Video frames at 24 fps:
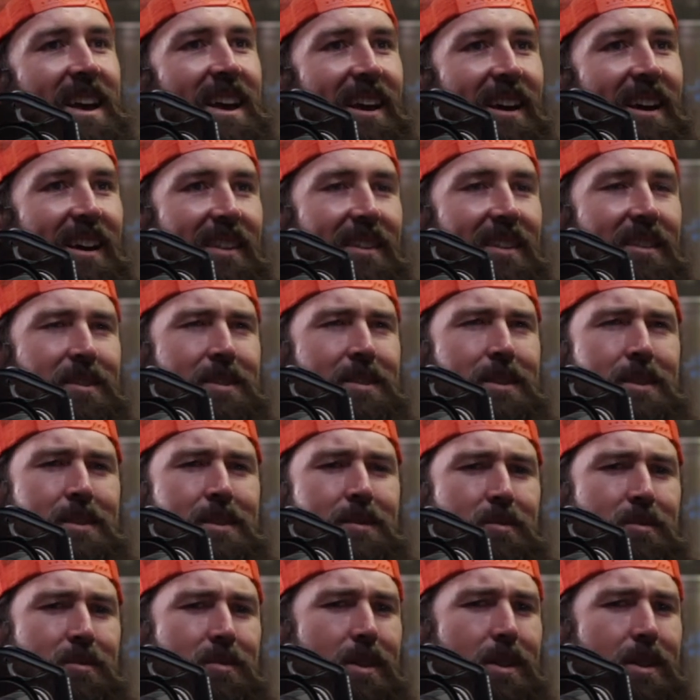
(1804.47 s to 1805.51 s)
and there's
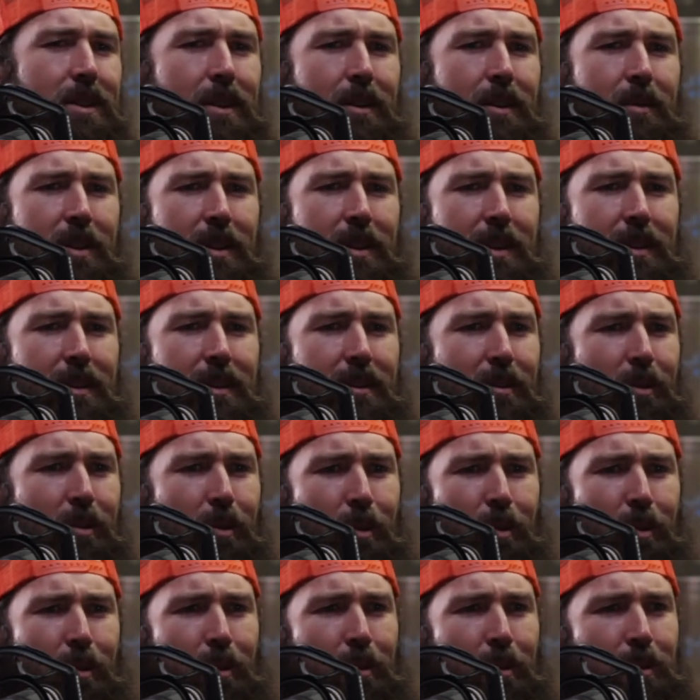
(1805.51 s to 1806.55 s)
this really, really
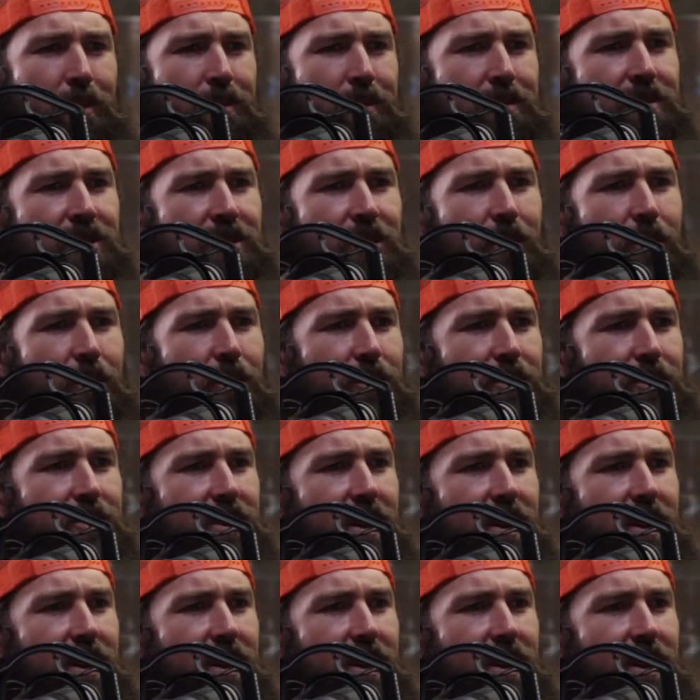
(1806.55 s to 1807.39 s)
old church